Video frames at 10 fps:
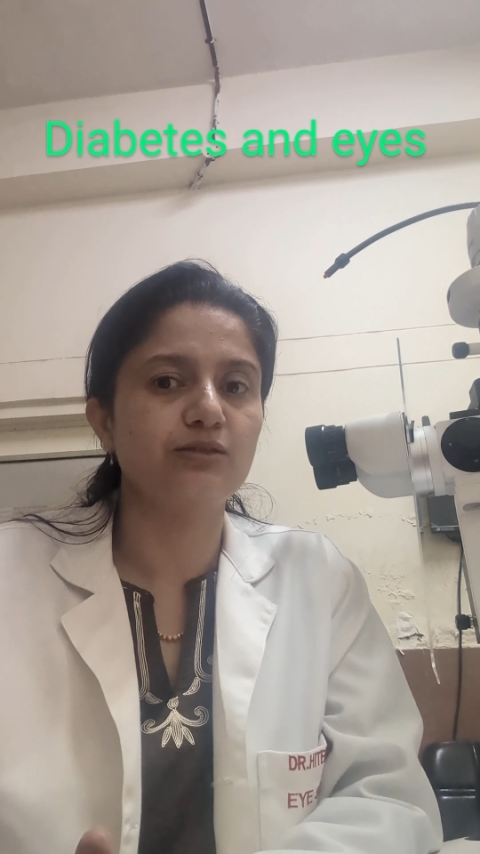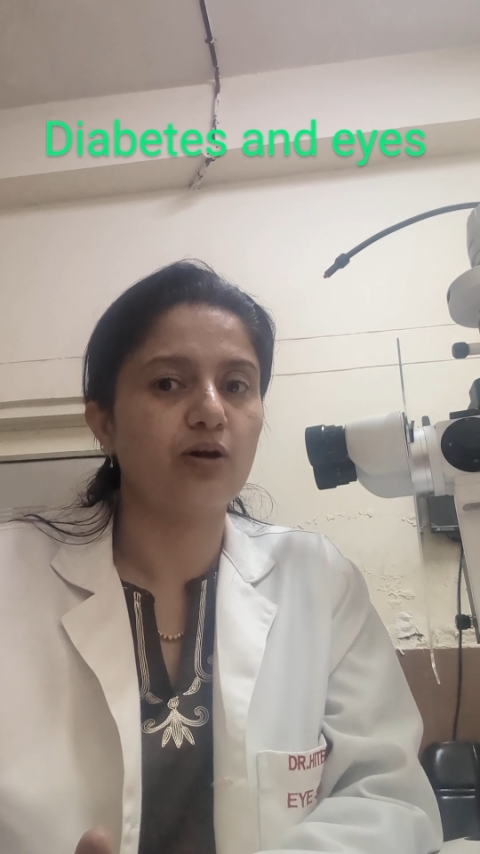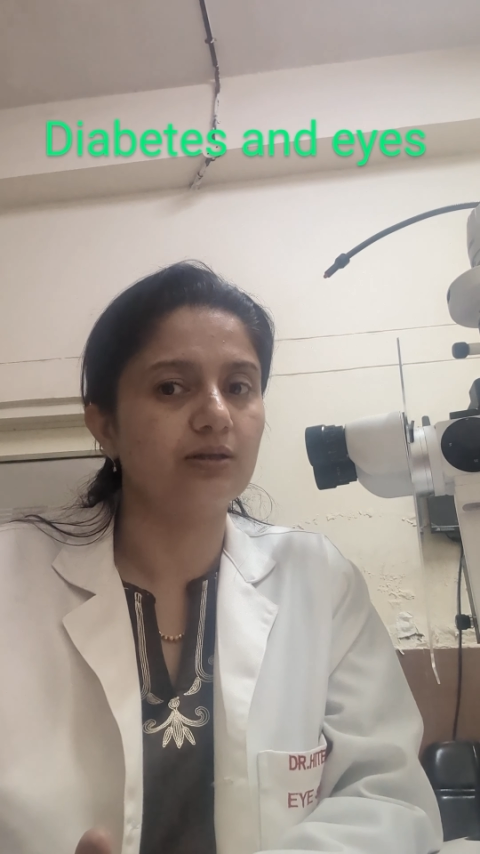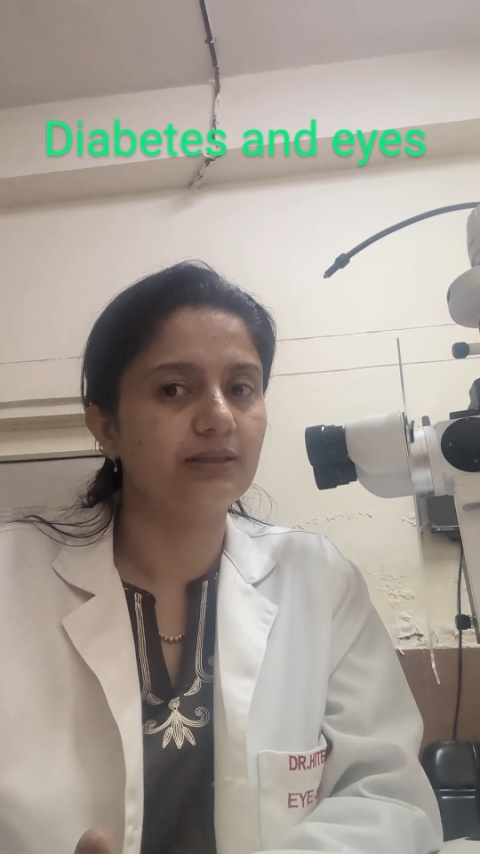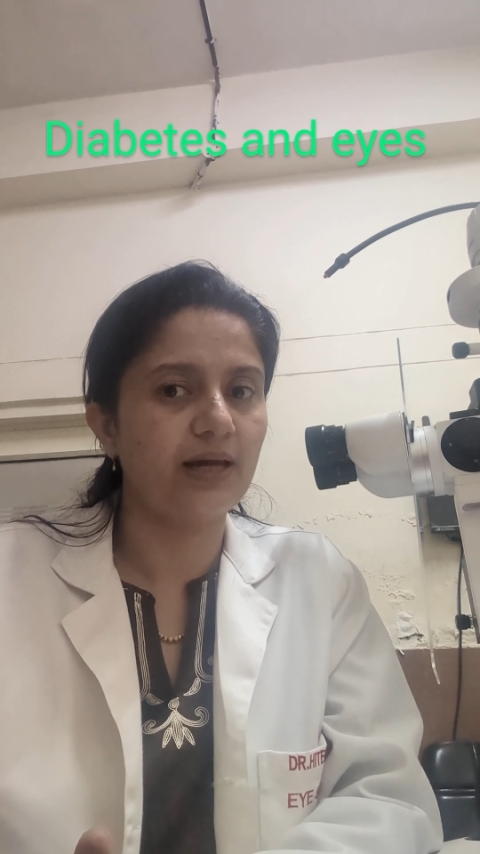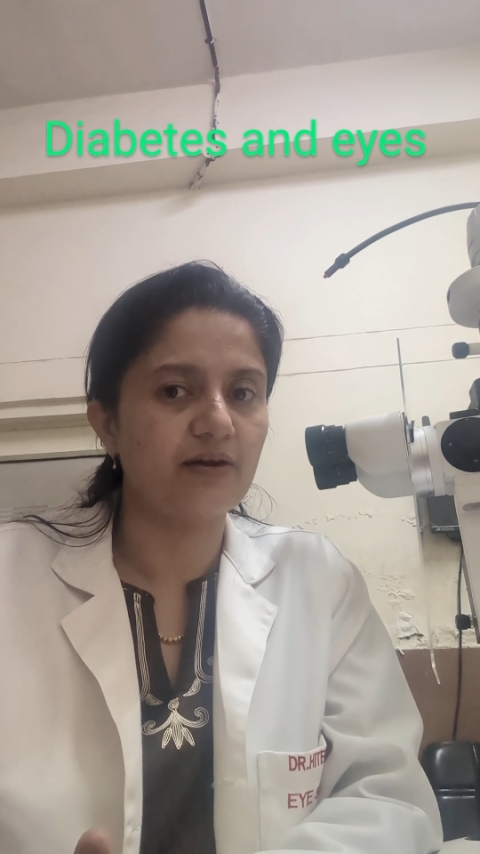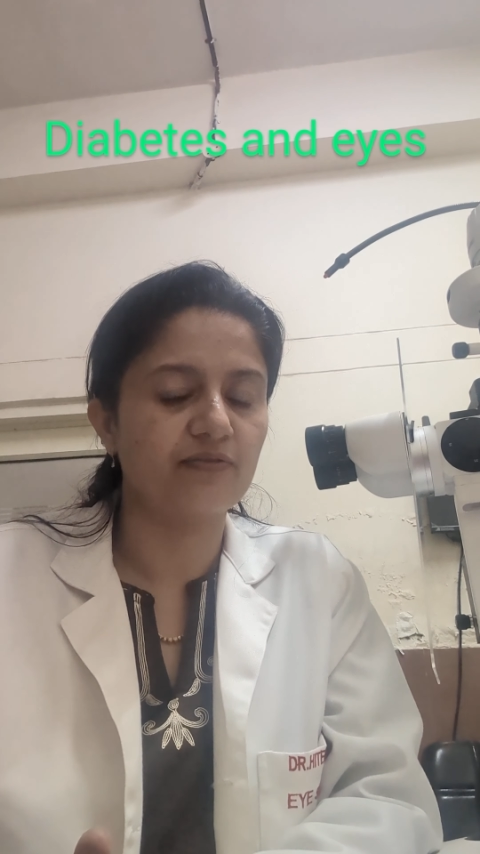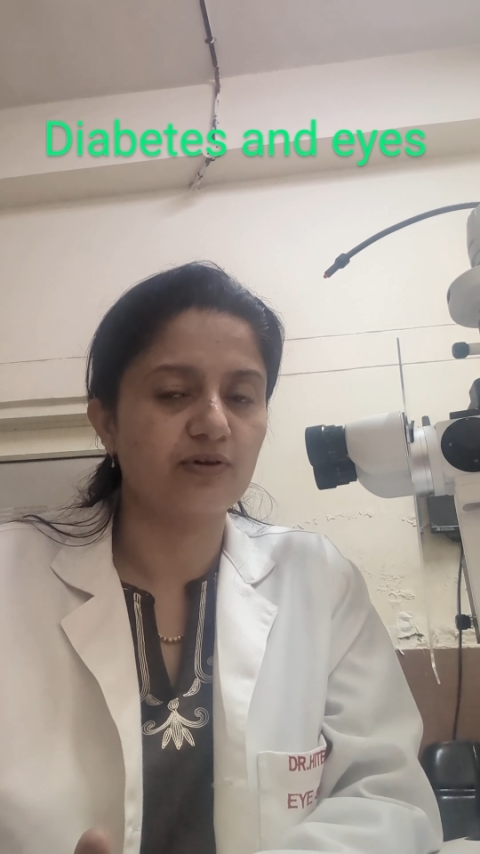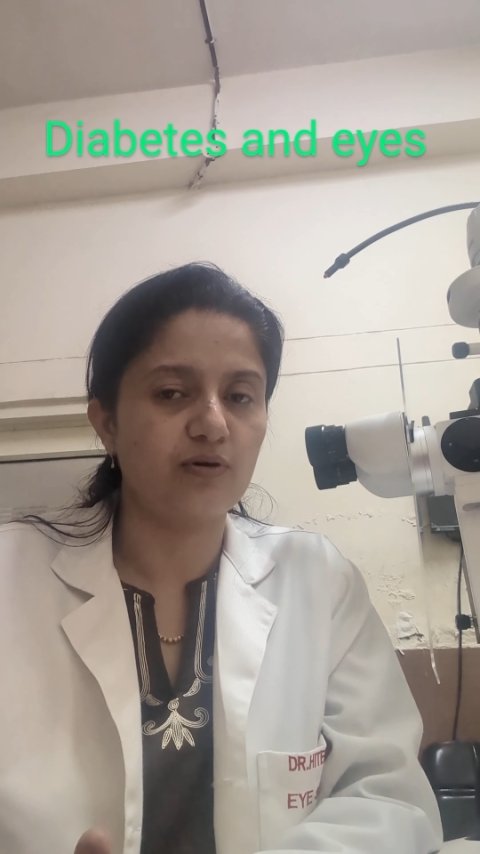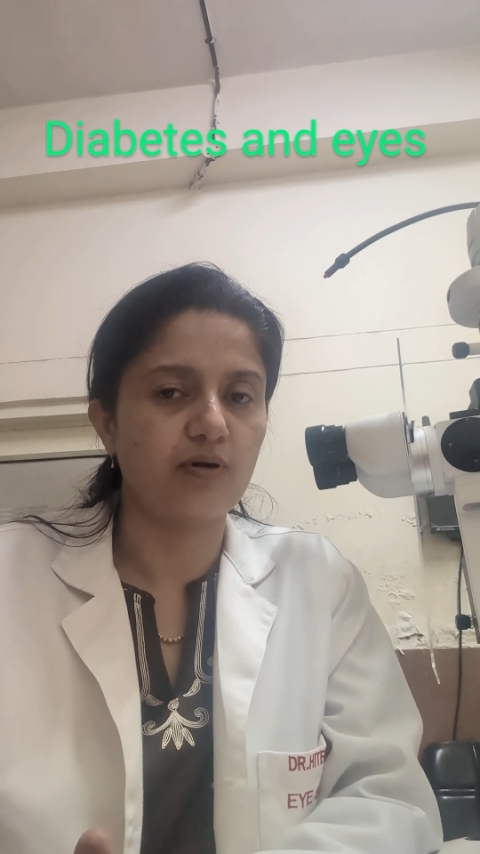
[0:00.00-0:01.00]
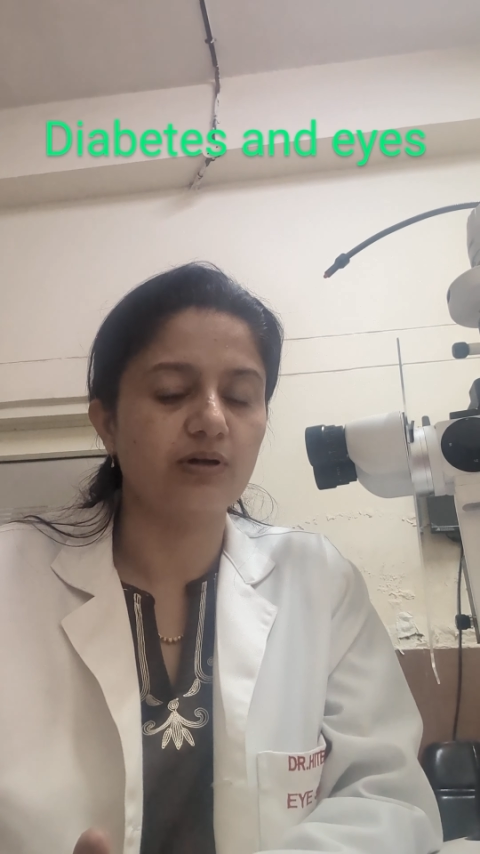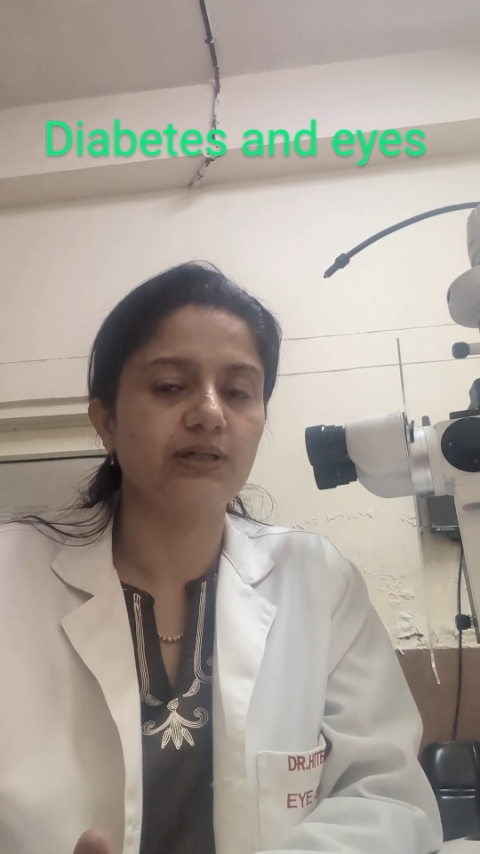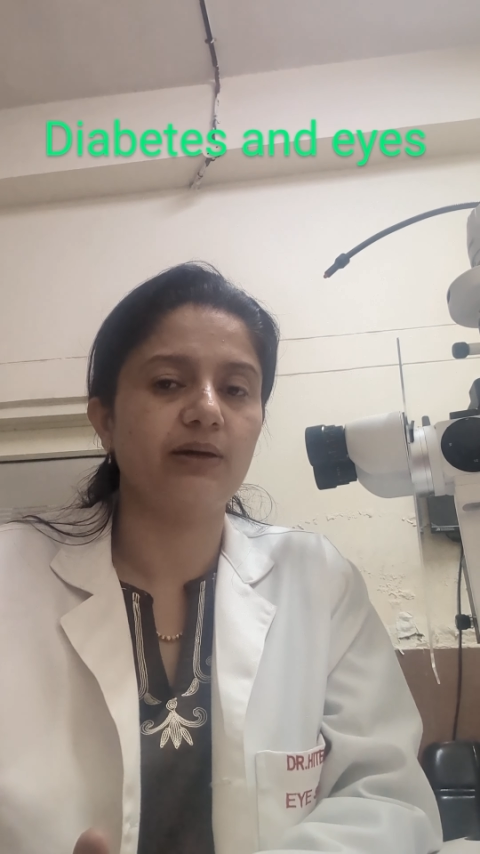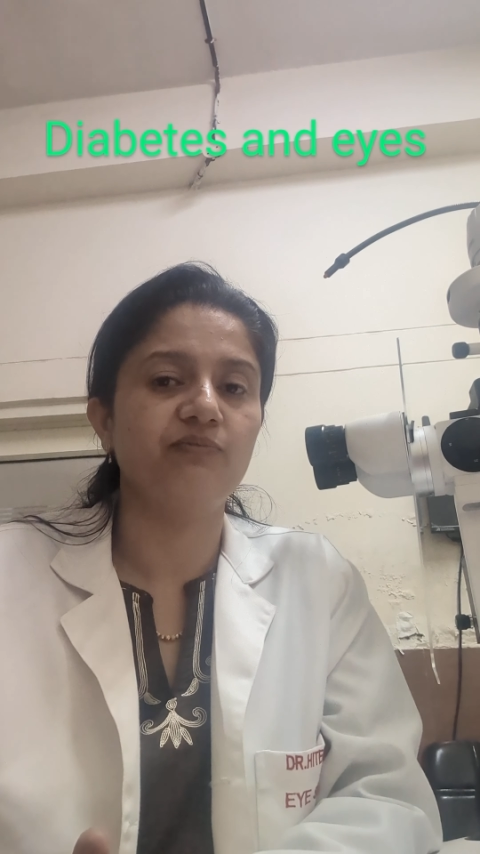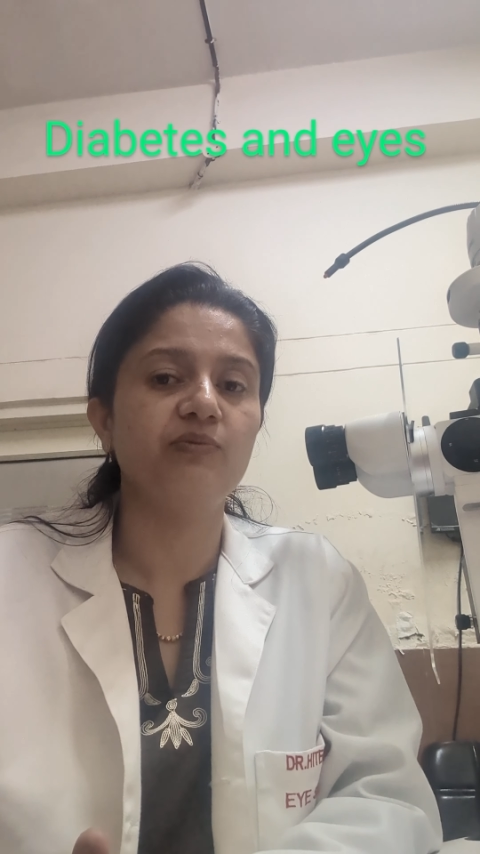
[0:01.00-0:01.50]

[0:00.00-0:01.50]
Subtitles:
not there for a long time,